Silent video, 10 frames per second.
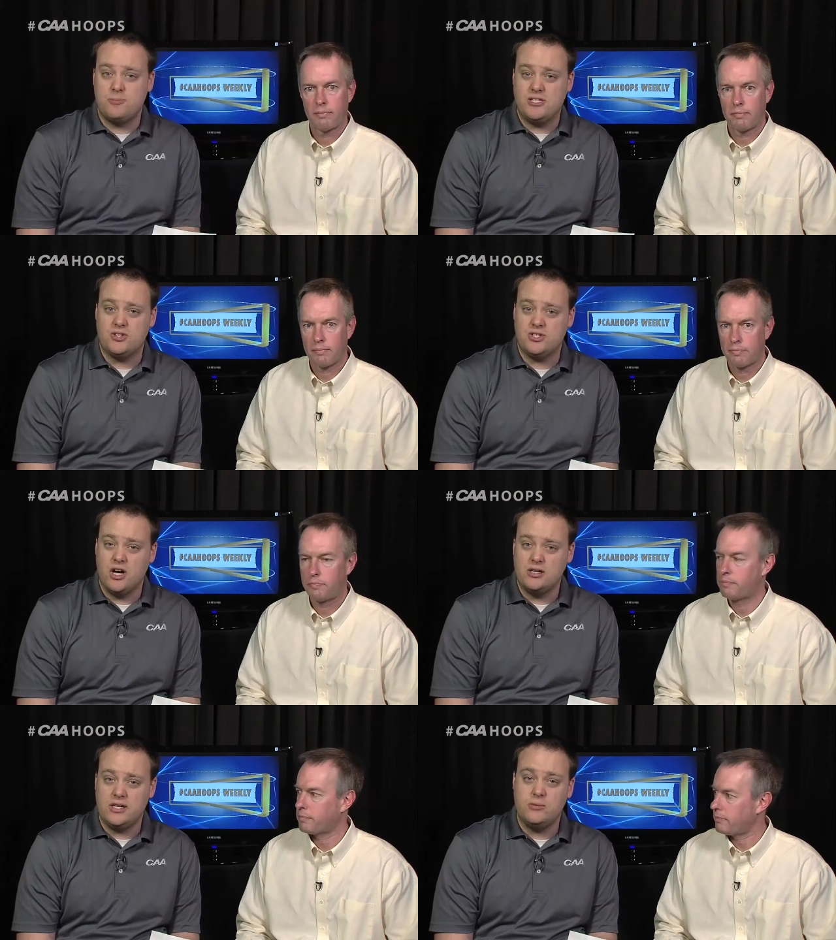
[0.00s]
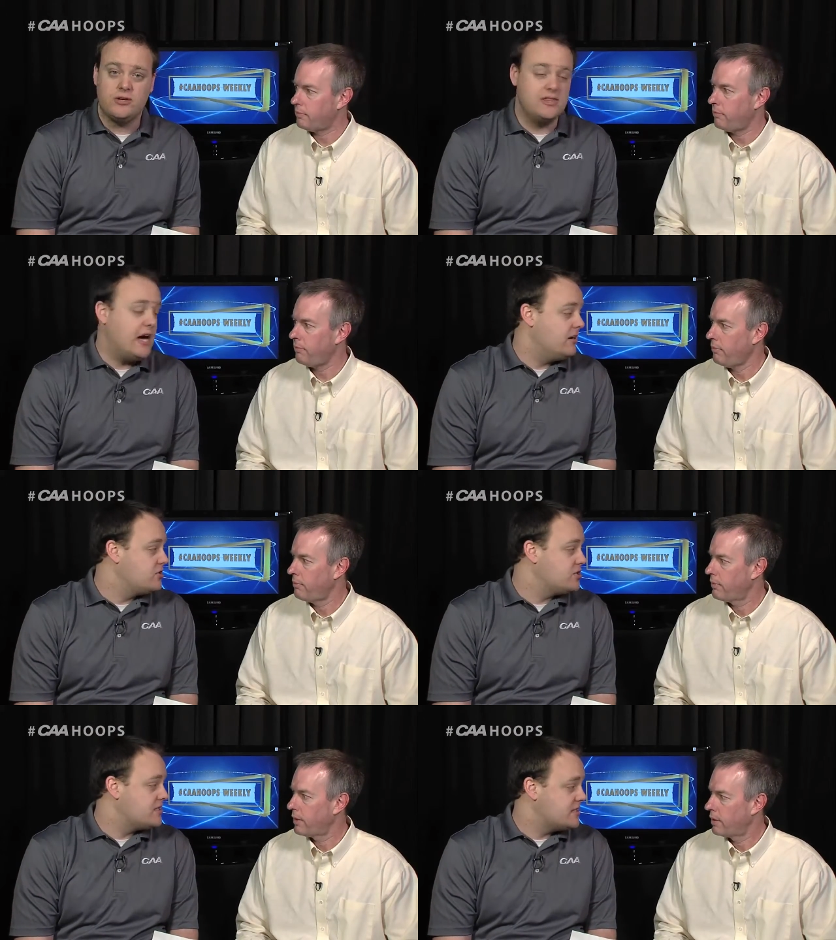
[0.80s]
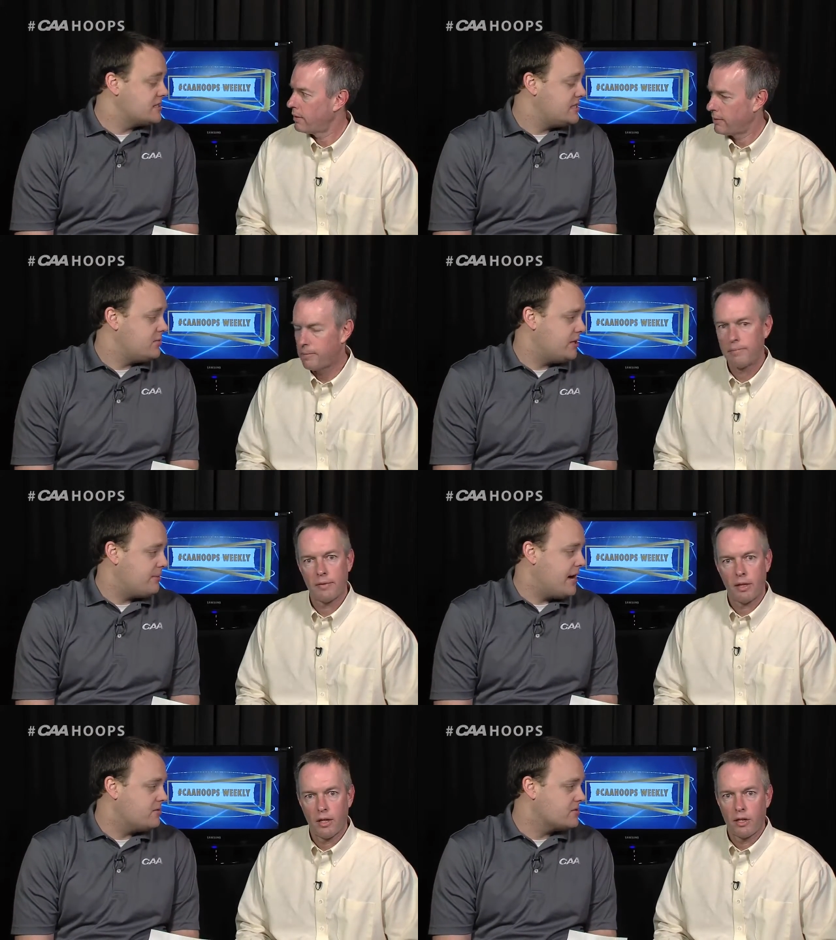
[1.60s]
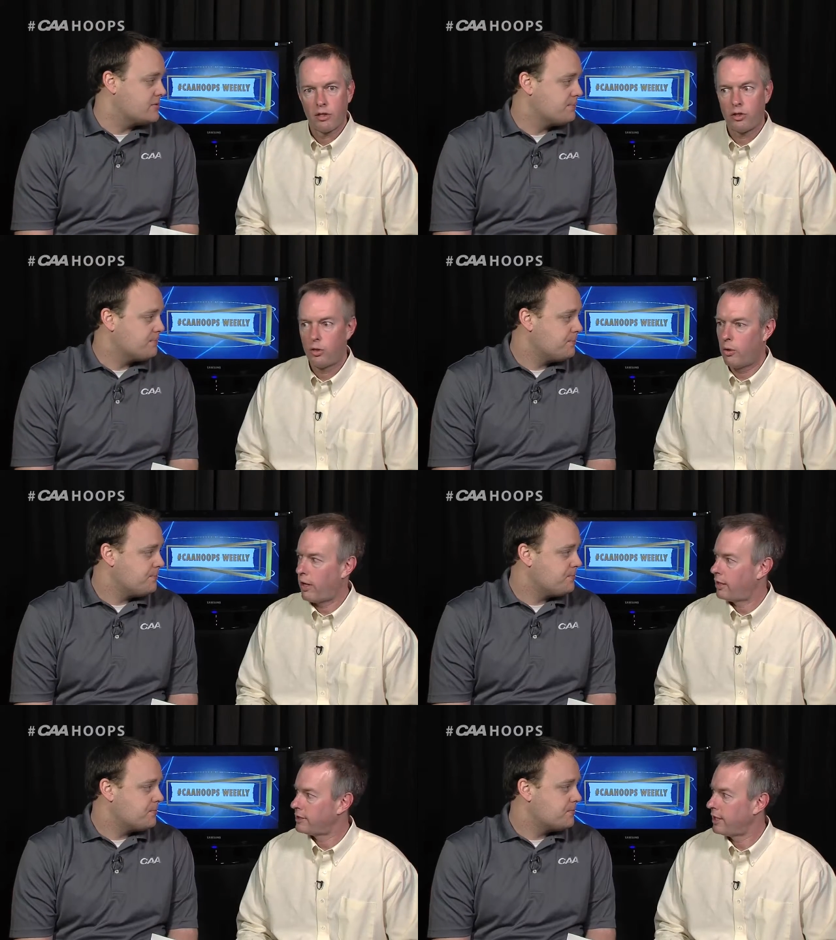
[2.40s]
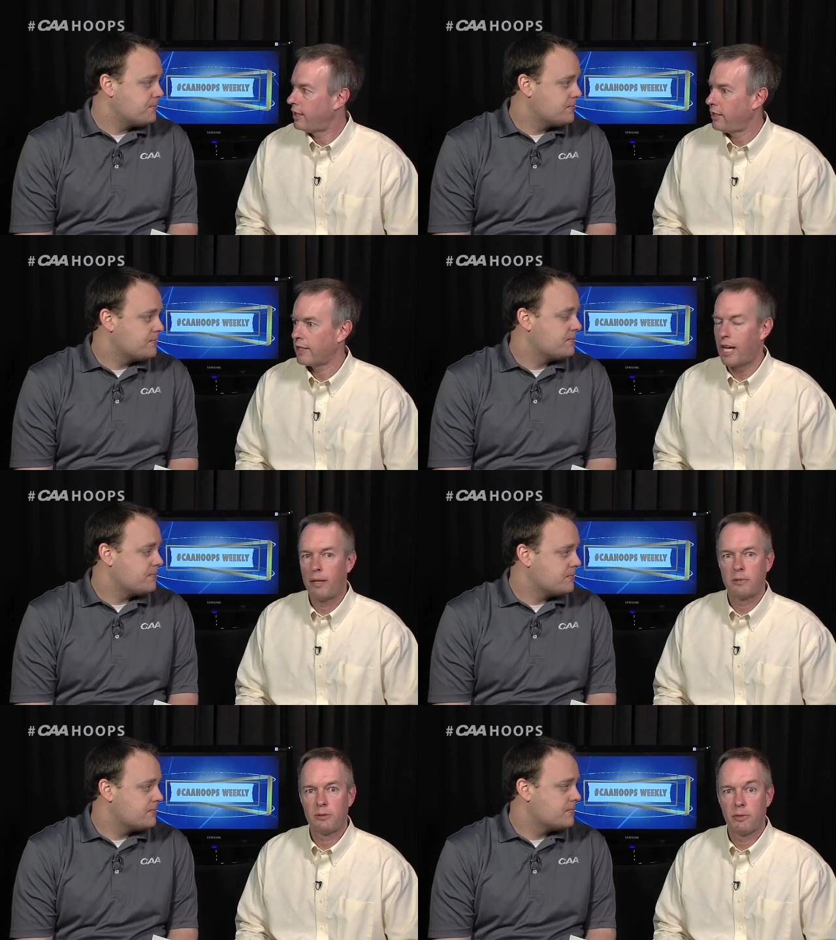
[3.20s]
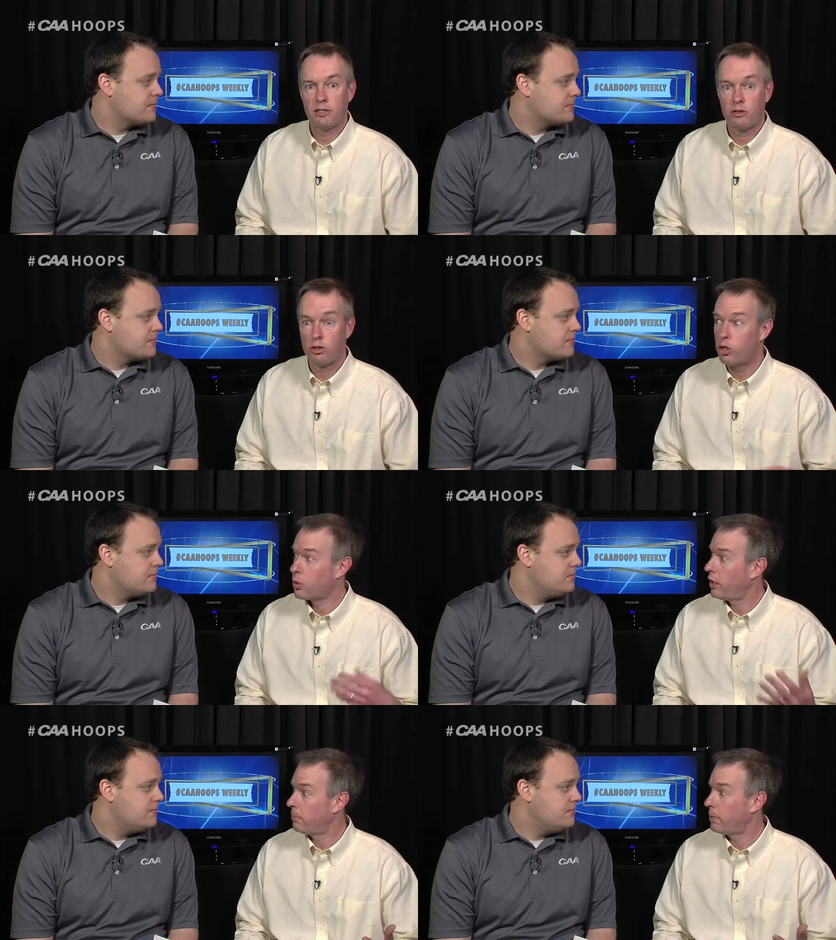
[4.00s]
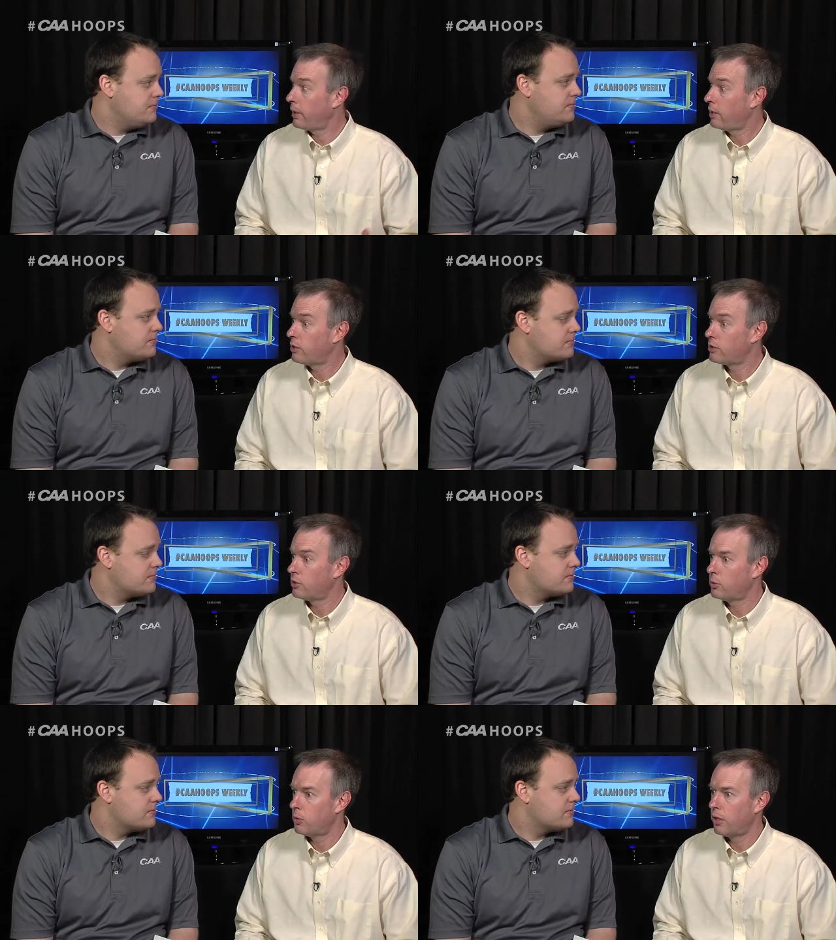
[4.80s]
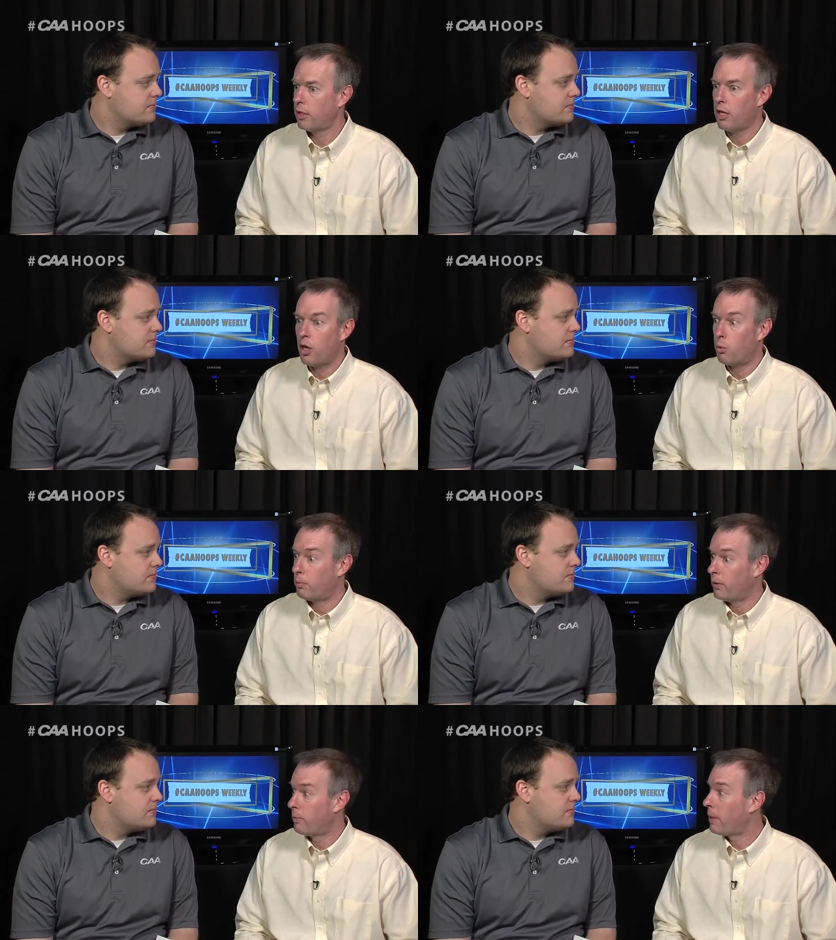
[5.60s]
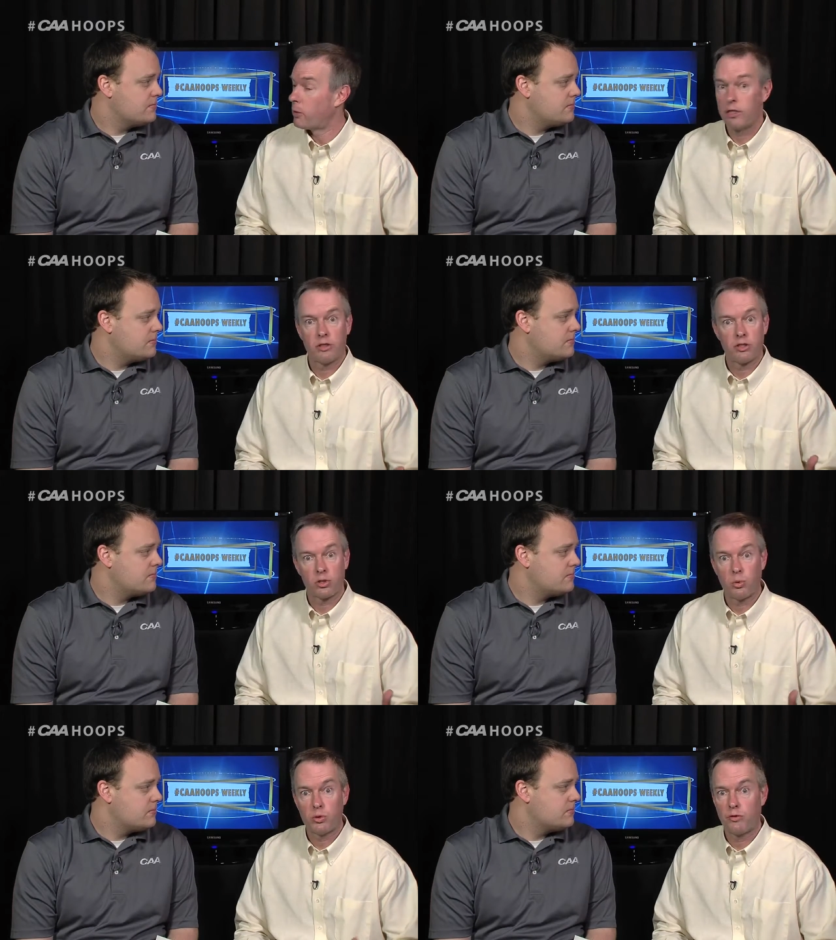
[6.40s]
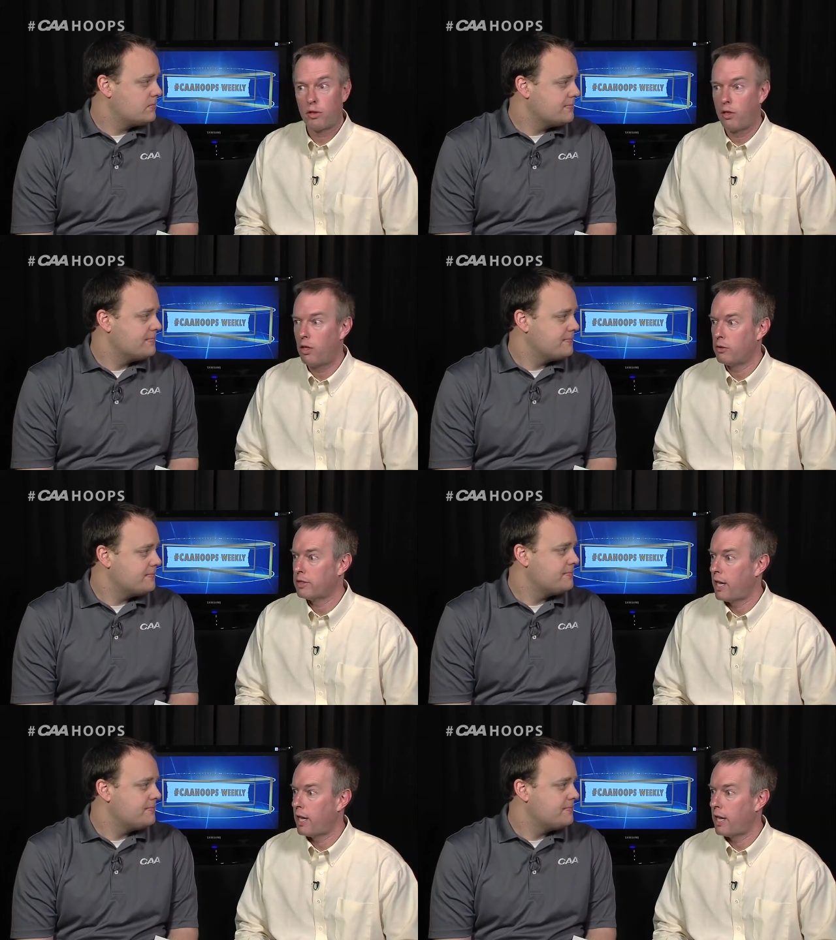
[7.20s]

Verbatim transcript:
Speaker 1: Spencer Dunkley with 916
Speaker 2: rebounds. Two outstanding accomplishments and two great players who uh, will be remembered at their schools for a long